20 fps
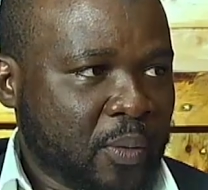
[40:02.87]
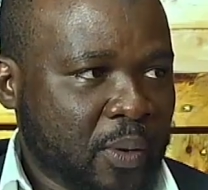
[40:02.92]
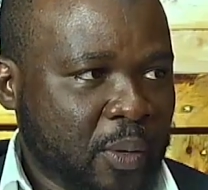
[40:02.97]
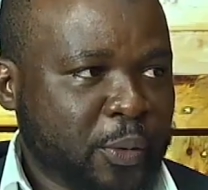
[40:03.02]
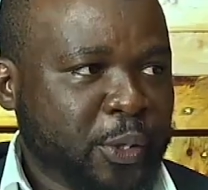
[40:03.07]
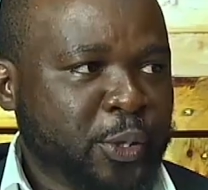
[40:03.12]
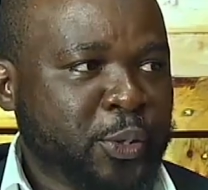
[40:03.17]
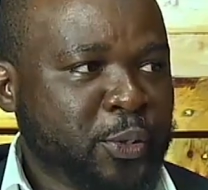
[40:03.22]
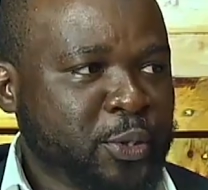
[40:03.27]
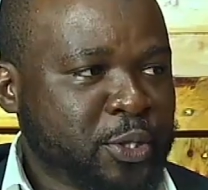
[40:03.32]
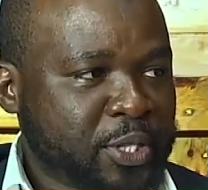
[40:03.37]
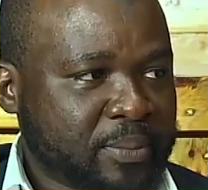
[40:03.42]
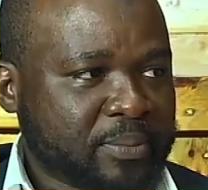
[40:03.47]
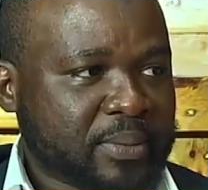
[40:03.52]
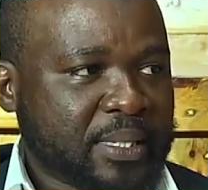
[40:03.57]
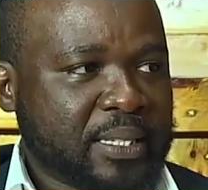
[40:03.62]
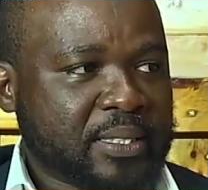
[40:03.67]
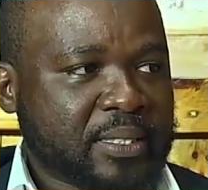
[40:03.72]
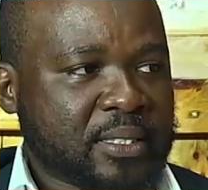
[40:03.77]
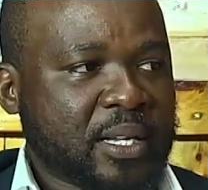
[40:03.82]
What we do
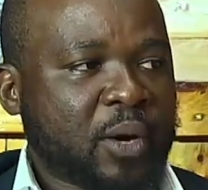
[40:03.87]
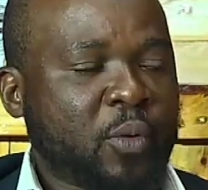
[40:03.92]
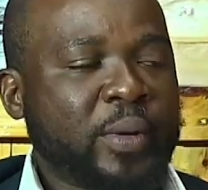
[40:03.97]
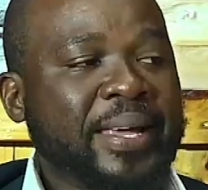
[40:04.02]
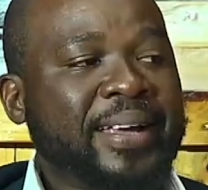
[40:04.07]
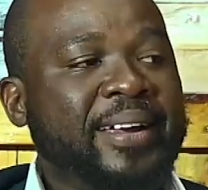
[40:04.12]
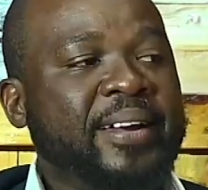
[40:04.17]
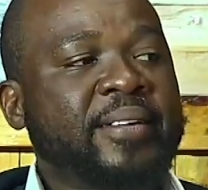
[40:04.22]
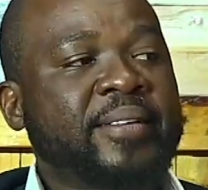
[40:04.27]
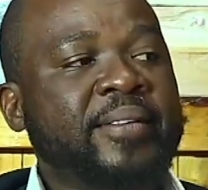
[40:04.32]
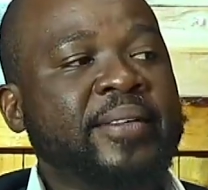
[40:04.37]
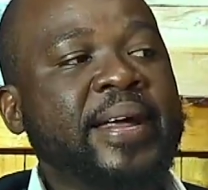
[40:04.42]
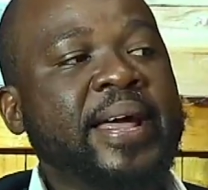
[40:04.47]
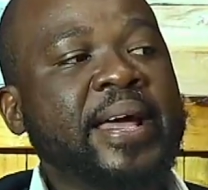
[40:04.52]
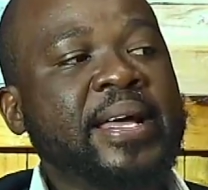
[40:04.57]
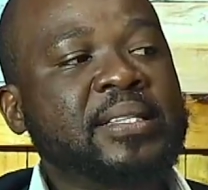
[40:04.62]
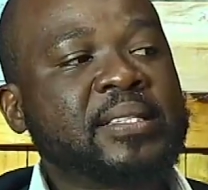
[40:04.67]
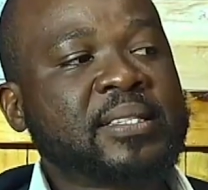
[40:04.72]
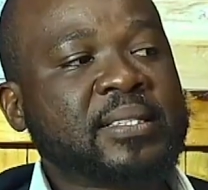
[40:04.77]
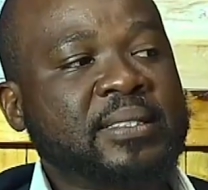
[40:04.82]
sometimes is that we
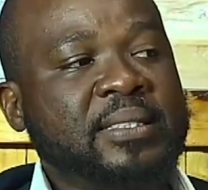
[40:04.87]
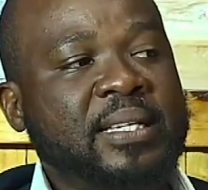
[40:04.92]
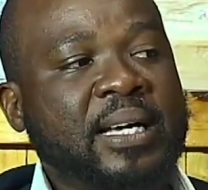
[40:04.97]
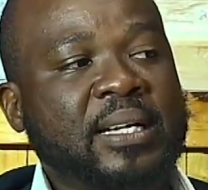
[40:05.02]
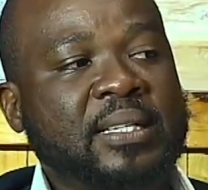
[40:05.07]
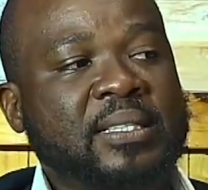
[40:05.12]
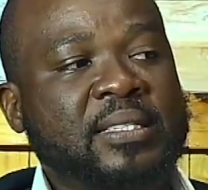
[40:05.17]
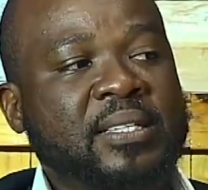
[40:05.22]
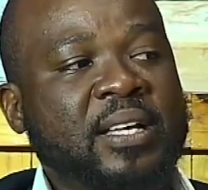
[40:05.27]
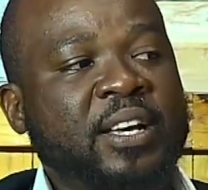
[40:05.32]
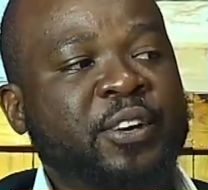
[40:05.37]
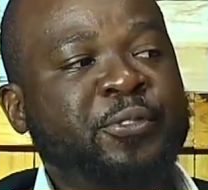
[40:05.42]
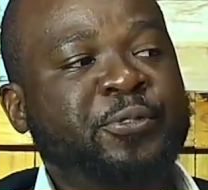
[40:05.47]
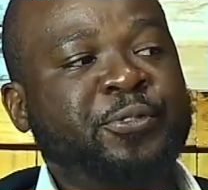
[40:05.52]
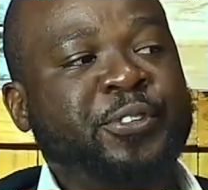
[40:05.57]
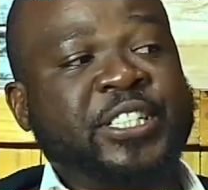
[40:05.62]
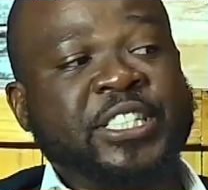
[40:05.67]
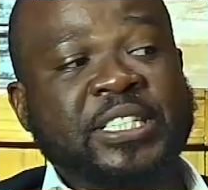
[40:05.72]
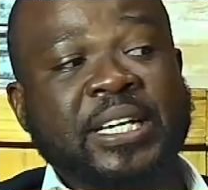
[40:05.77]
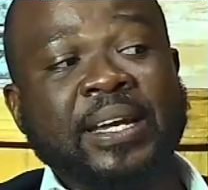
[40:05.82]
create that
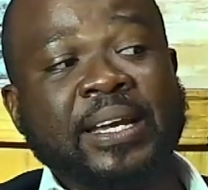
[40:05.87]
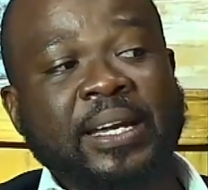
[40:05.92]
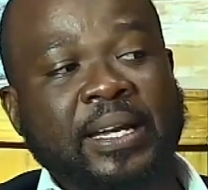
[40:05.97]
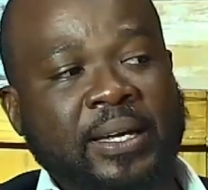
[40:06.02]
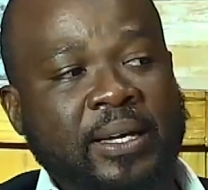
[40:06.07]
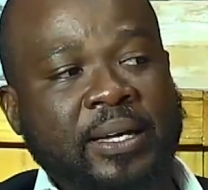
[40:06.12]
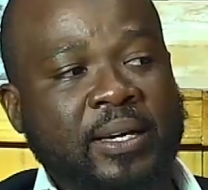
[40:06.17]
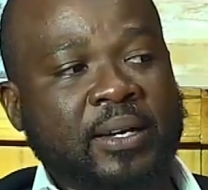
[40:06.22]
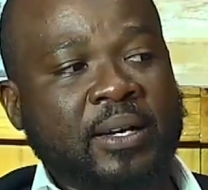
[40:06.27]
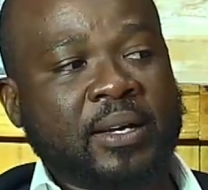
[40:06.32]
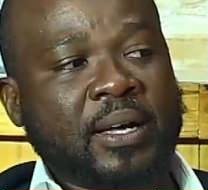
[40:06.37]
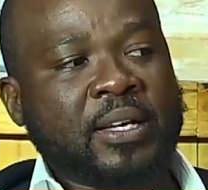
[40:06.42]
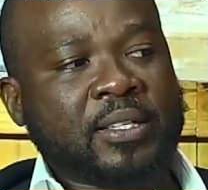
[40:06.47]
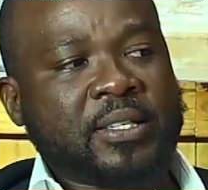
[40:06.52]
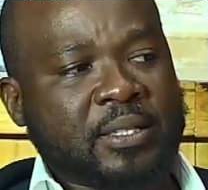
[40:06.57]
phishing link.